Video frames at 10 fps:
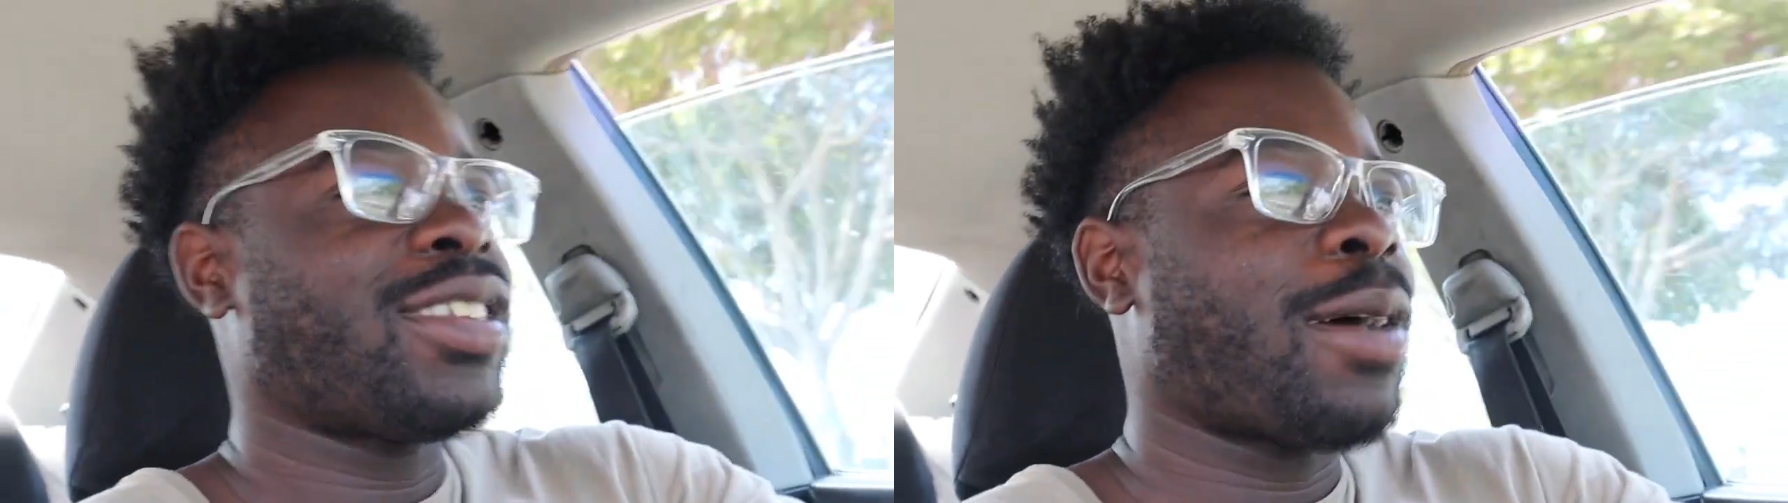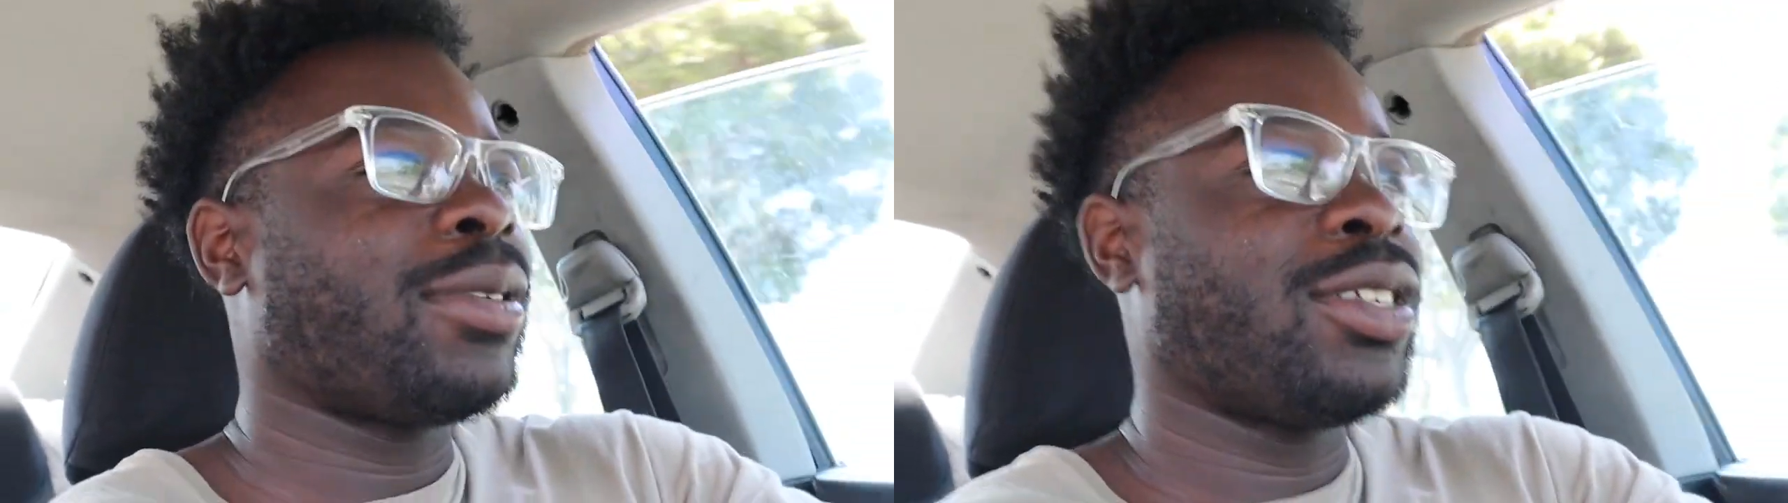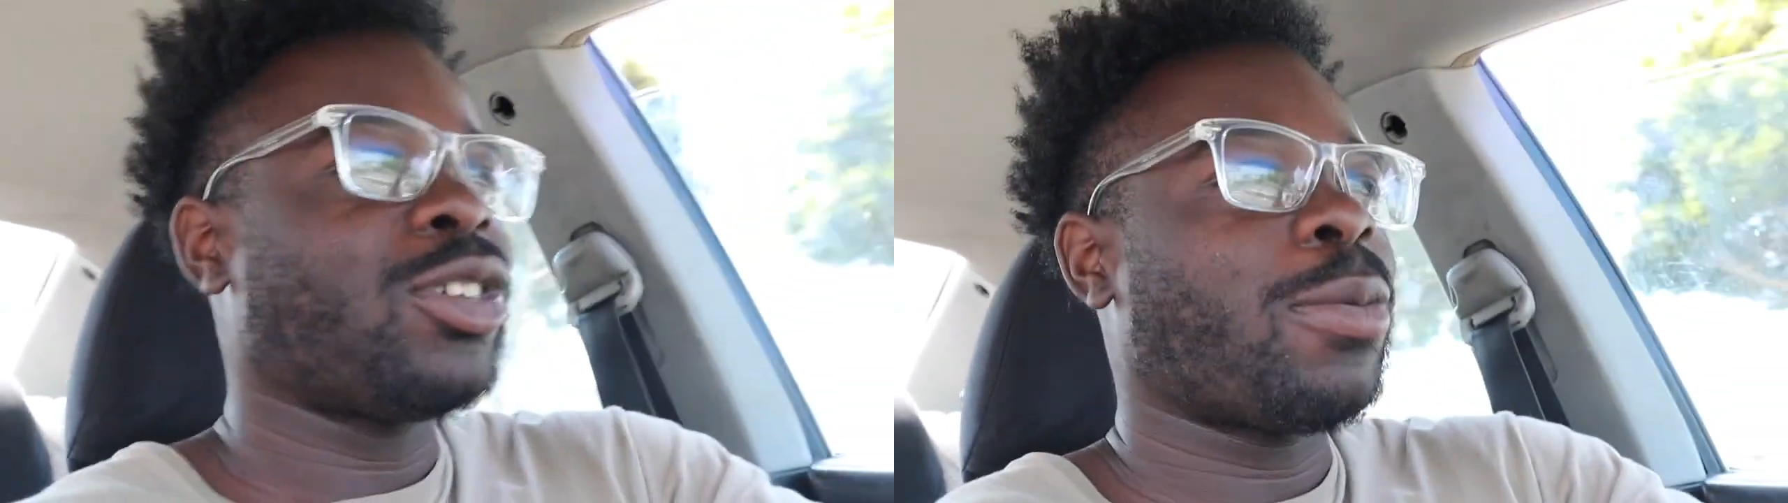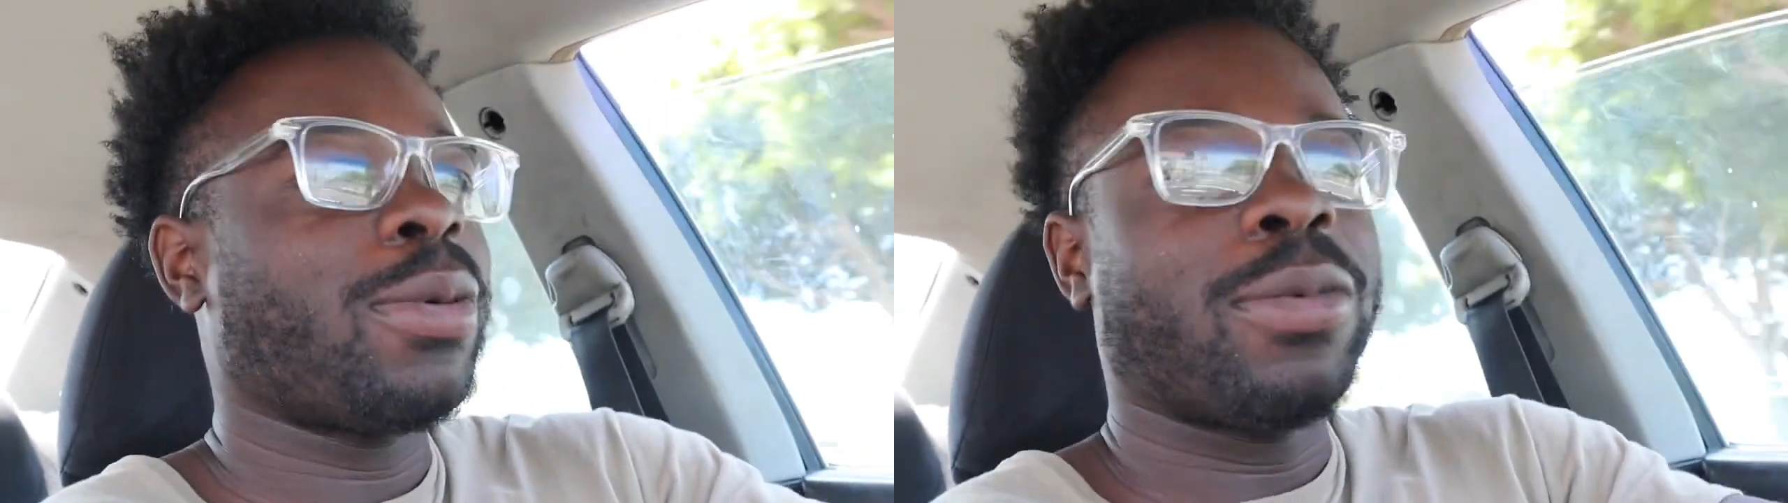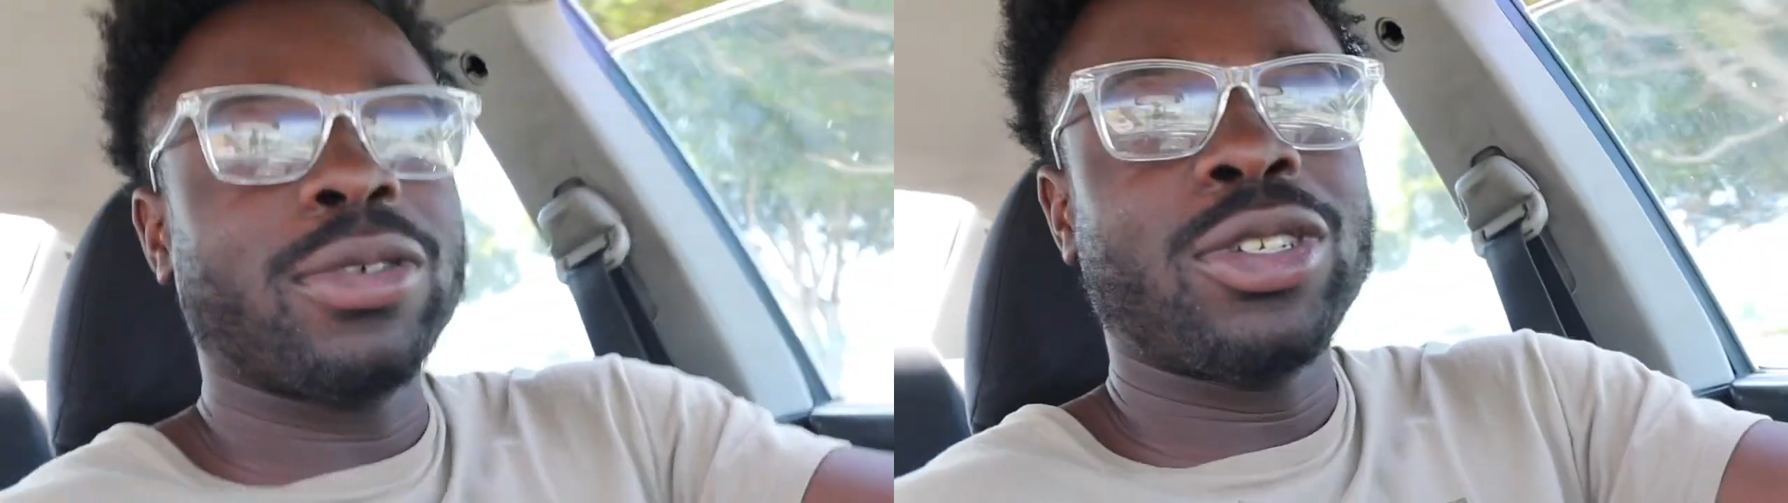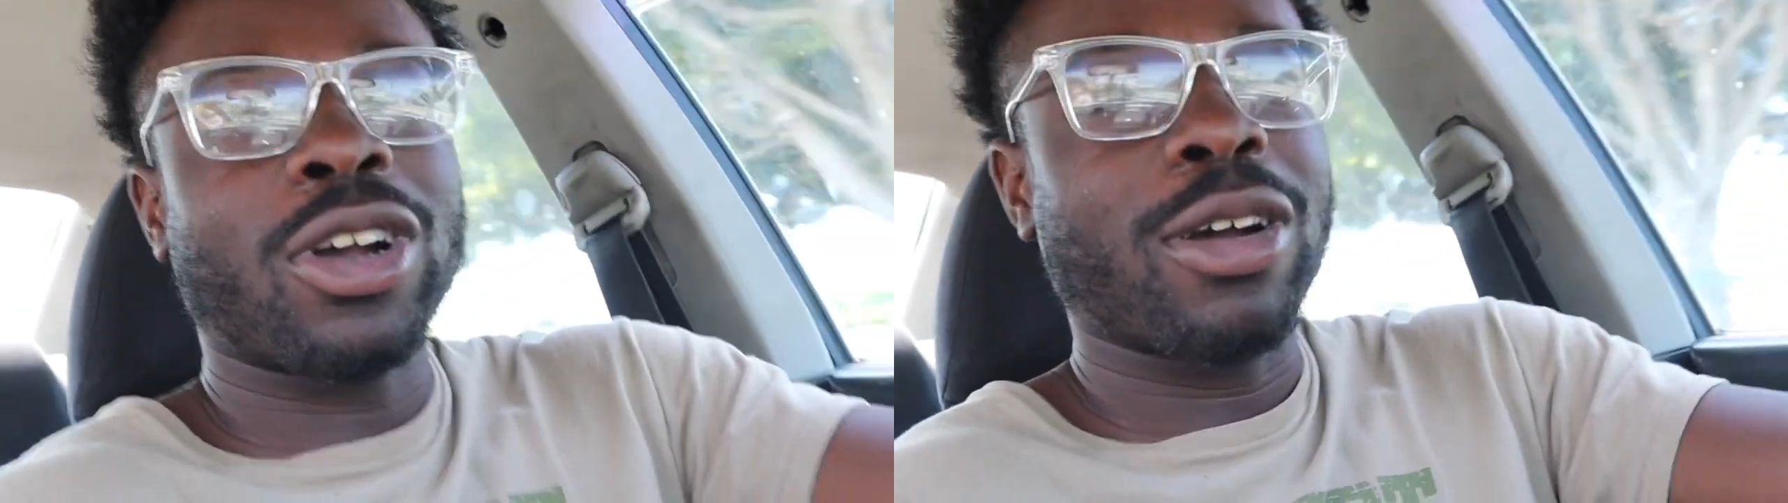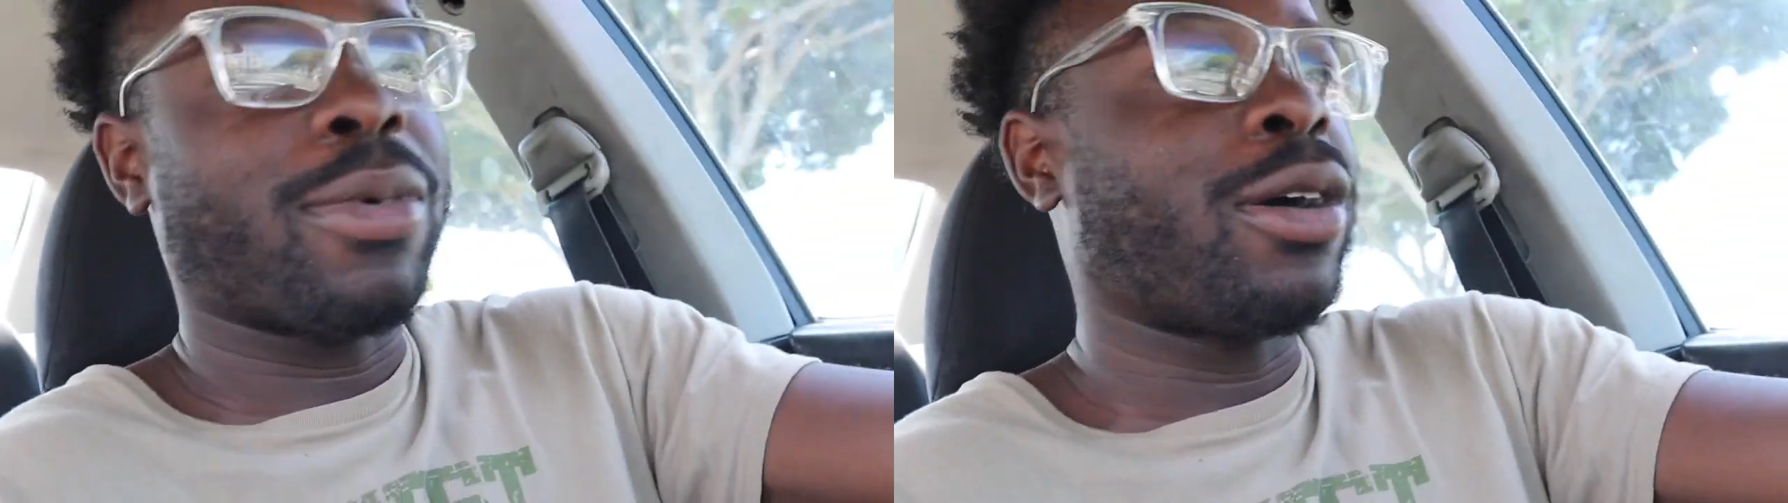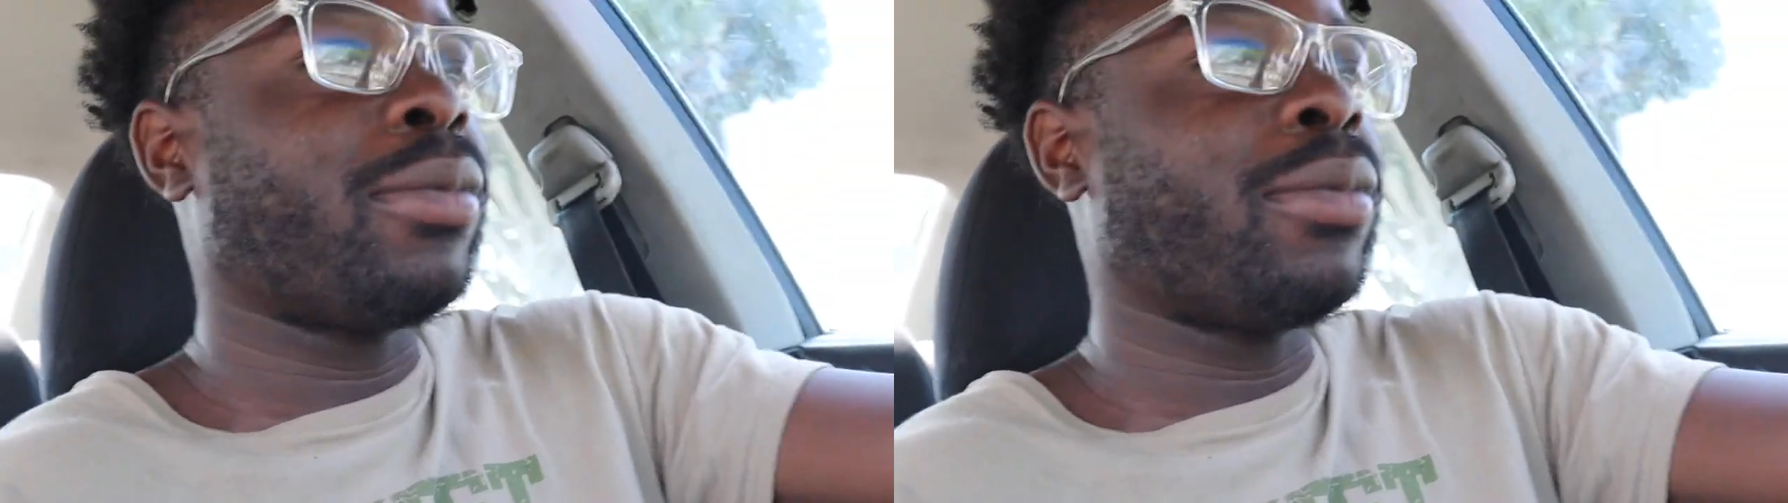topic to talk about,